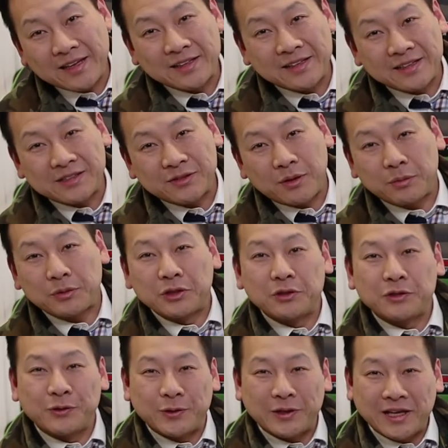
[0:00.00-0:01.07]
in the description
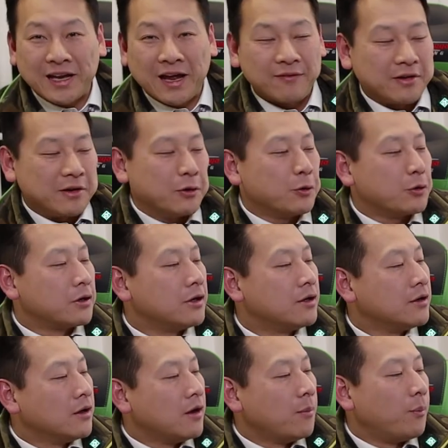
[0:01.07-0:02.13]
so you can have a look.
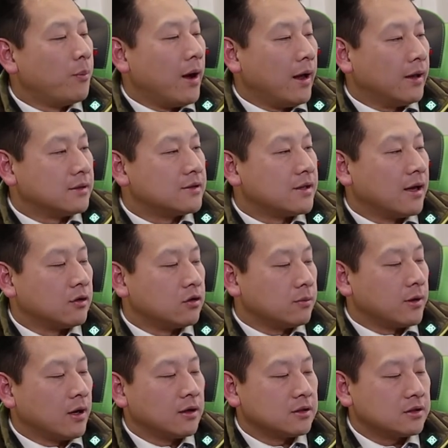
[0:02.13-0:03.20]
But to
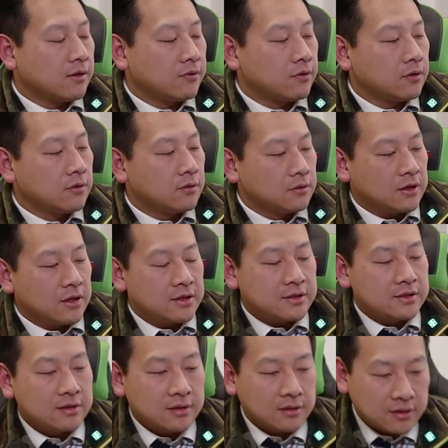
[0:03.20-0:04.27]
be honest with you,
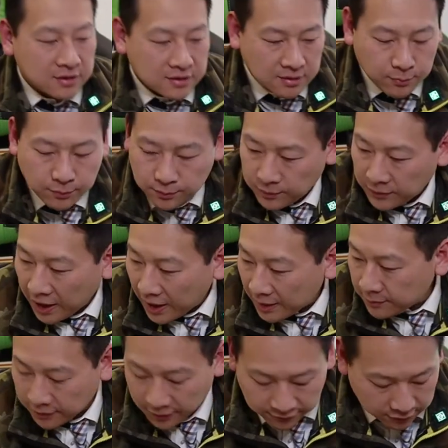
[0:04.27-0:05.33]
this
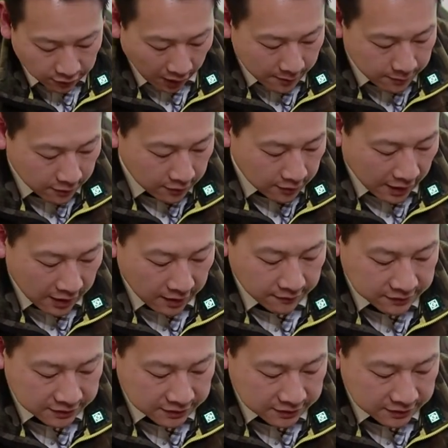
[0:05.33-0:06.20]
type of tripod I have